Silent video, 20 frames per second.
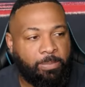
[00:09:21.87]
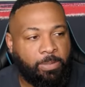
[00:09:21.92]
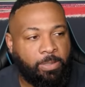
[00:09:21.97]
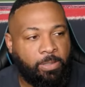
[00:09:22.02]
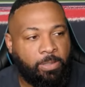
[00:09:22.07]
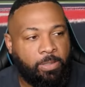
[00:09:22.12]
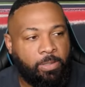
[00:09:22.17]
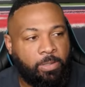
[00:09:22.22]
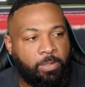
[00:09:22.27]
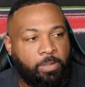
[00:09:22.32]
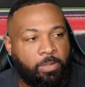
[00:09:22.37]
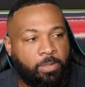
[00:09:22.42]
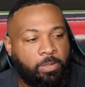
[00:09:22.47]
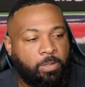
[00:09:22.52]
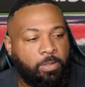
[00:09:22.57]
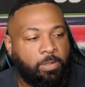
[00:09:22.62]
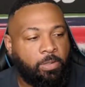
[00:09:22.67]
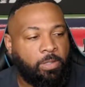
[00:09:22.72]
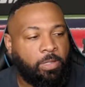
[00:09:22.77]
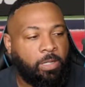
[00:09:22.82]
maybe.
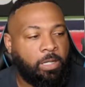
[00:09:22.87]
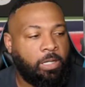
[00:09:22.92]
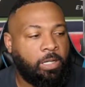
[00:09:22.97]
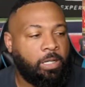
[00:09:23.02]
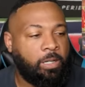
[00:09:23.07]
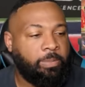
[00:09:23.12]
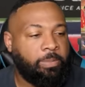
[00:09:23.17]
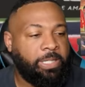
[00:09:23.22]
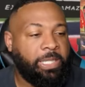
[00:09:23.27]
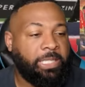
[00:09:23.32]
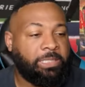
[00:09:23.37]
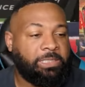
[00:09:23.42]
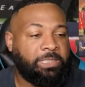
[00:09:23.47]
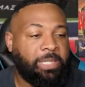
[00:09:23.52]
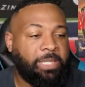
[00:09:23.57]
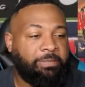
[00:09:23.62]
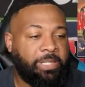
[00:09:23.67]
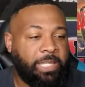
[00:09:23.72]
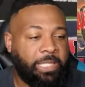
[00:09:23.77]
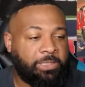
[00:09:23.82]
Um, and he has
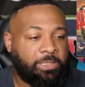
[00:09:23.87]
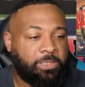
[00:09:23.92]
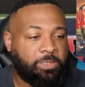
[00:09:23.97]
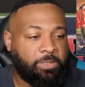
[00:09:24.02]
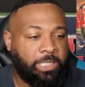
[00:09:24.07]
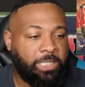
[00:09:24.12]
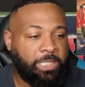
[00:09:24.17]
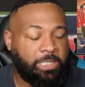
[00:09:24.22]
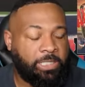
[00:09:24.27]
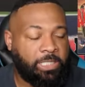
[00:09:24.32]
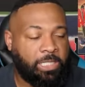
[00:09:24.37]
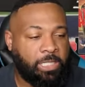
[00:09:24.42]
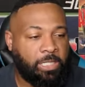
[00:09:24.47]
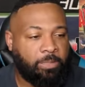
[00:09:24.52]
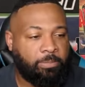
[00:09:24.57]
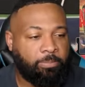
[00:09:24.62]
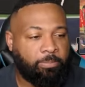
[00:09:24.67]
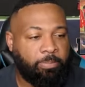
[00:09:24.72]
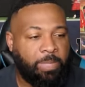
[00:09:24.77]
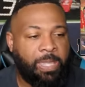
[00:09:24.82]
Devin Hester
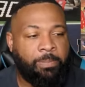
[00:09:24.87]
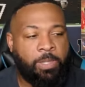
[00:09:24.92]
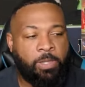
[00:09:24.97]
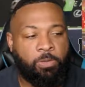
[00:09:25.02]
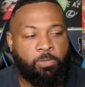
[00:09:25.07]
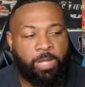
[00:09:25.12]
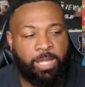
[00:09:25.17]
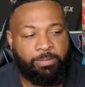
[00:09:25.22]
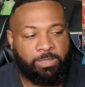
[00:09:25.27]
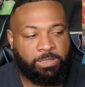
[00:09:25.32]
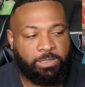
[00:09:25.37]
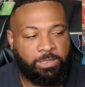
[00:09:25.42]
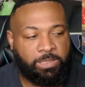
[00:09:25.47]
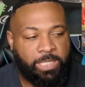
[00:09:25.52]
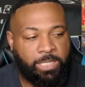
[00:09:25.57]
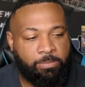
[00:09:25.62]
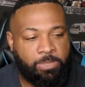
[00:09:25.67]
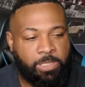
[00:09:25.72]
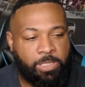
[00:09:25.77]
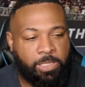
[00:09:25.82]
anytime. Maybe a Ravens
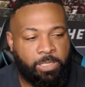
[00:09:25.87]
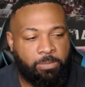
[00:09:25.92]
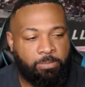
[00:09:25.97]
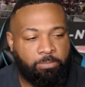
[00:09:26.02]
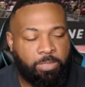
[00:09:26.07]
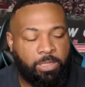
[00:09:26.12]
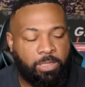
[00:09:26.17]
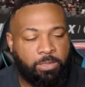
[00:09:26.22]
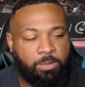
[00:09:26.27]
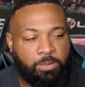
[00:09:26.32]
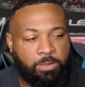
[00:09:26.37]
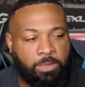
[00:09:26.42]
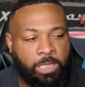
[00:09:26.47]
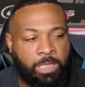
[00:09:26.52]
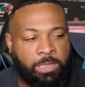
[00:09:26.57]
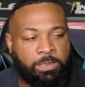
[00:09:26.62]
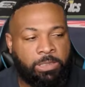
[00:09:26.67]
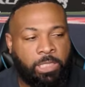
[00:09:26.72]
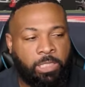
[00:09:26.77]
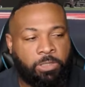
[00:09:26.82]
theme team, but
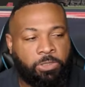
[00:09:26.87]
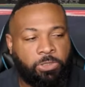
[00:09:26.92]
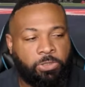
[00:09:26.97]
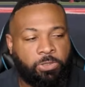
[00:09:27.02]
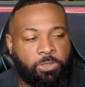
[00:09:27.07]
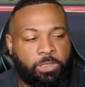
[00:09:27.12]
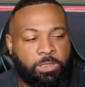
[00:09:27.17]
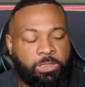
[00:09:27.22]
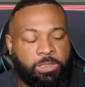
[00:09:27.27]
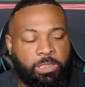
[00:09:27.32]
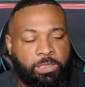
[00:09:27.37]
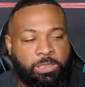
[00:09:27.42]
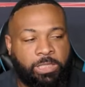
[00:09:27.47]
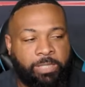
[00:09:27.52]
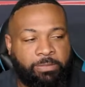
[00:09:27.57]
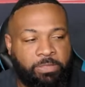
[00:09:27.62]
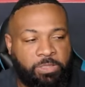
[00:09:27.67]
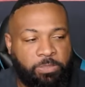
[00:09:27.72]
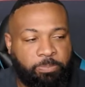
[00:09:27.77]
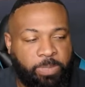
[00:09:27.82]
not entirely sure because he doesn't
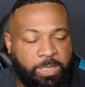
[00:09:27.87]
have the